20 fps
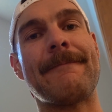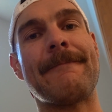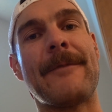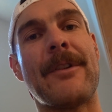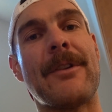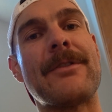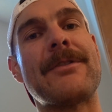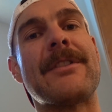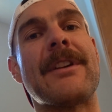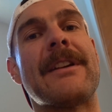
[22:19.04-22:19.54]

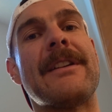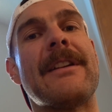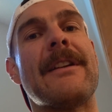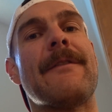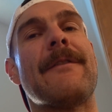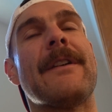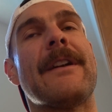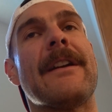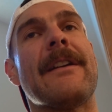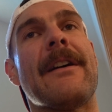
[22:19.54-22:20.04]
your
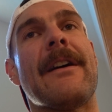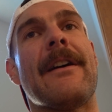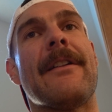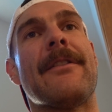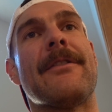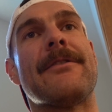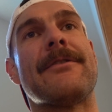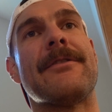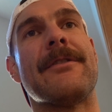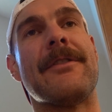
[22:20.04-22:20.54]
significant
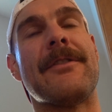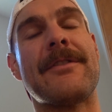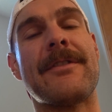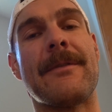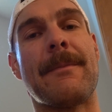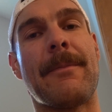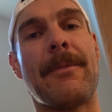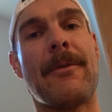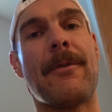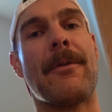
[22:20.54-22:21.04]
other should
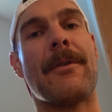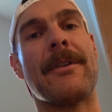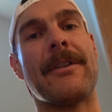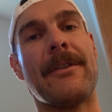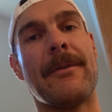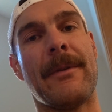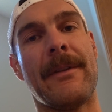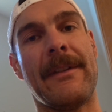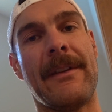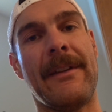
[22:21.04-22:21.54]
support
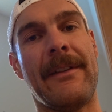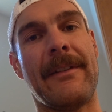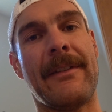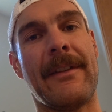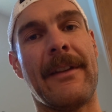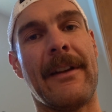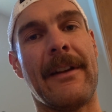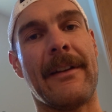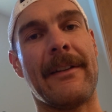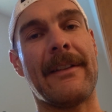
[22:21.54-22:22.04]
you in these
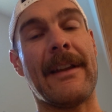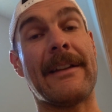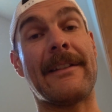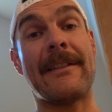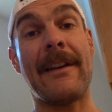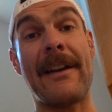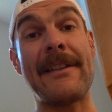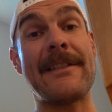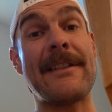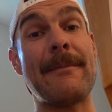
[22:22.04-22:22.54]
things. That
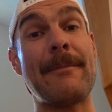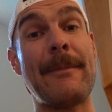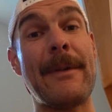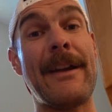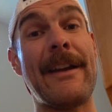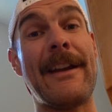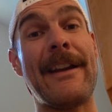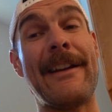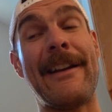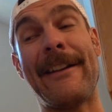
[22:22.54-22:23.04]
doesn't
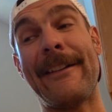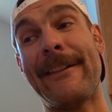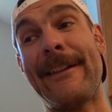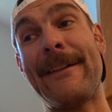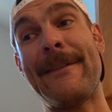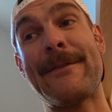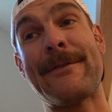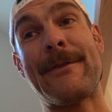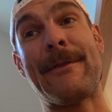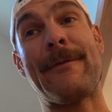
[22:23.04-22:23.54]
mean it
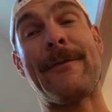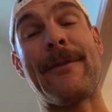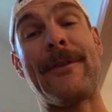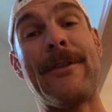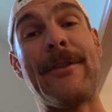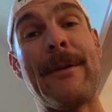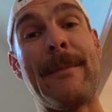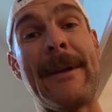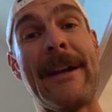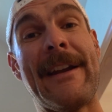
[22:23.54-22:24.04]
leaves room for
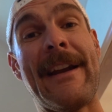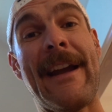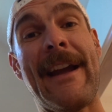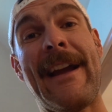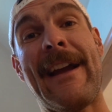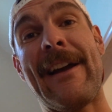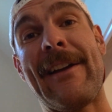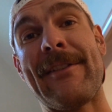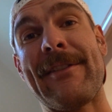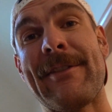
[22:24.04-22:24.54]
you to be an
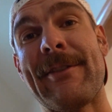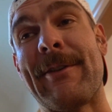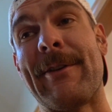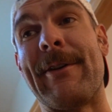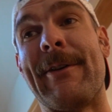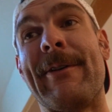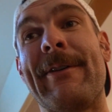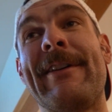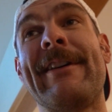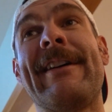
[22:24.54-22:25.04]

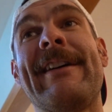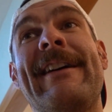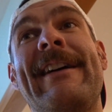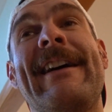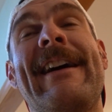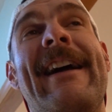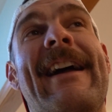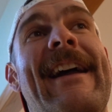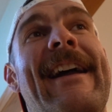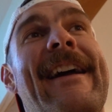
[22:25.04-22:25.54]
asshole
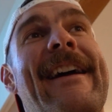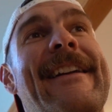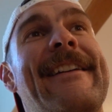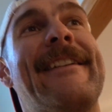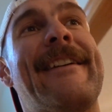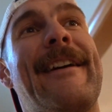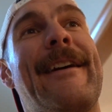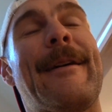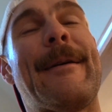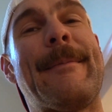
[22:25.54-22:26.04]
and
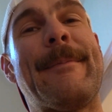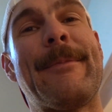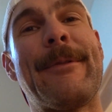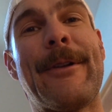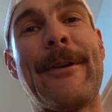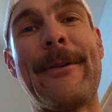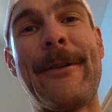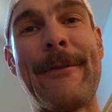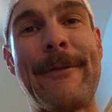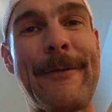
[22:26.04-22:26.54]

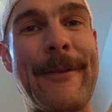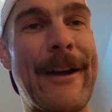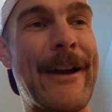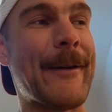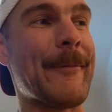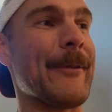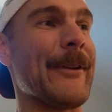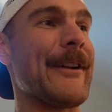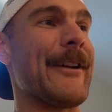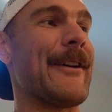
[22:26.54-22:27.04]
blow the
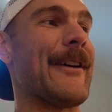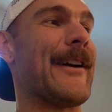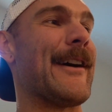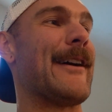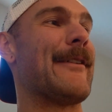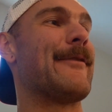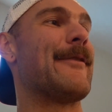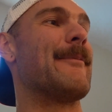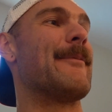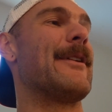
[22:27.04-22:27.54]
family
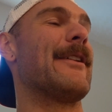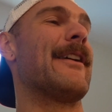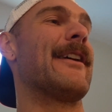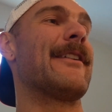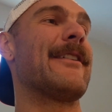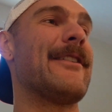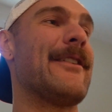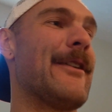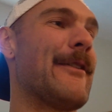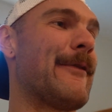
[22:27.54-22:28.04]
off and be
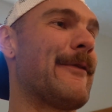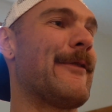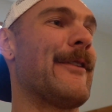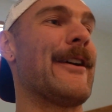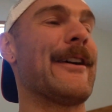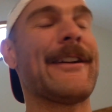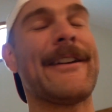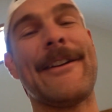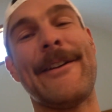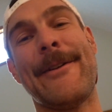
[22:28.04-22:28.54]
like, no,
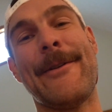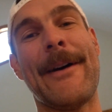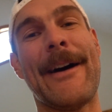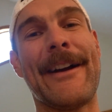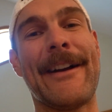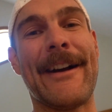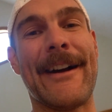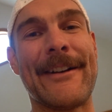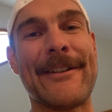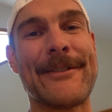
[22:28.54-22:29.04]
fuck you, I
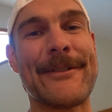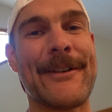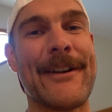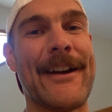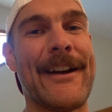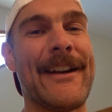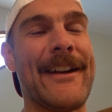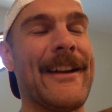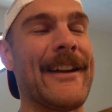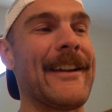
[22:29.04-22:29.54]
got
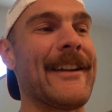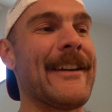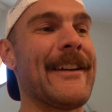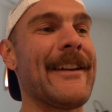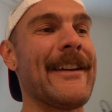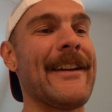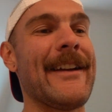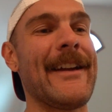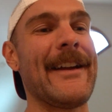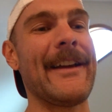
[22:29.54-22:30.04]
training.
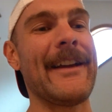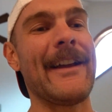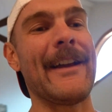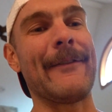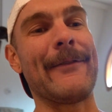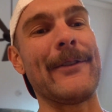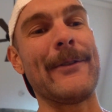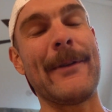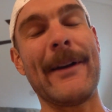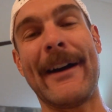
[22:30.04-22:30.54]

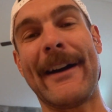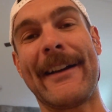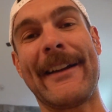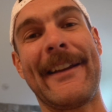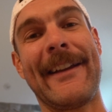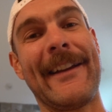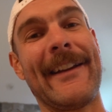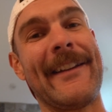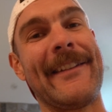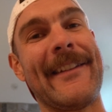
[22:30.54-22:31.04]
If you got
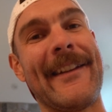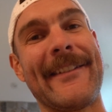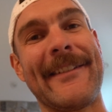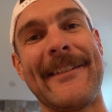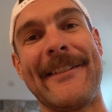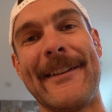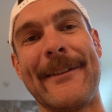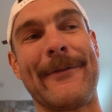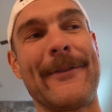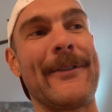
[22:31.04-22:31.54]
kids, that's a
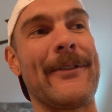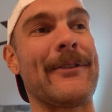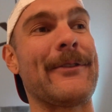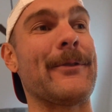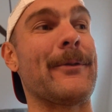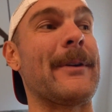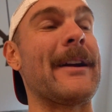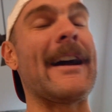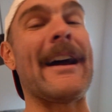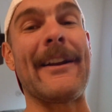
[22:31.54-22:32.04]
different
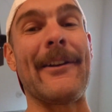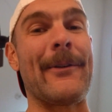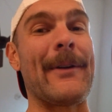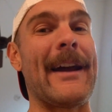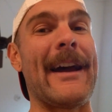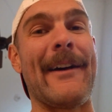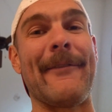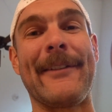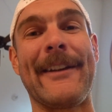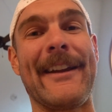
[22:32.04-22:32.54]
story. I don't
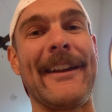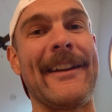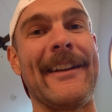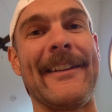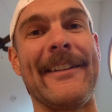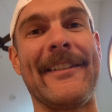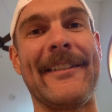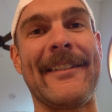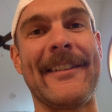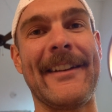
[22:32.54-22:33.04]
have
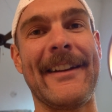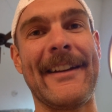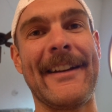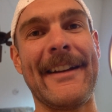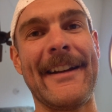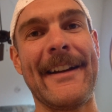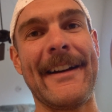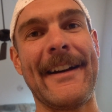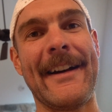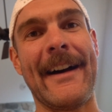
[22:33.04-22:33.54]
kids,
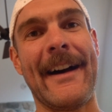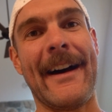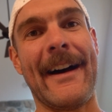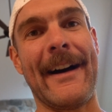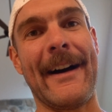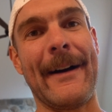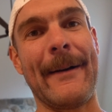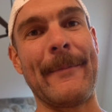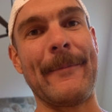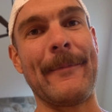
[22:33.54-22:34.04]

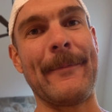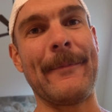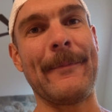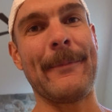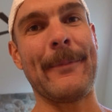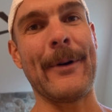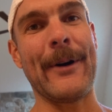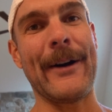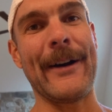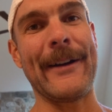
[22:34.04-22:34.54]

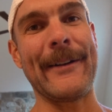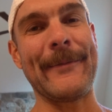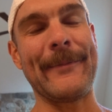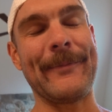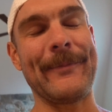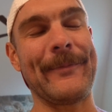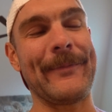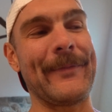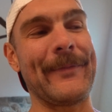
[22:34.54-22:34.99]
but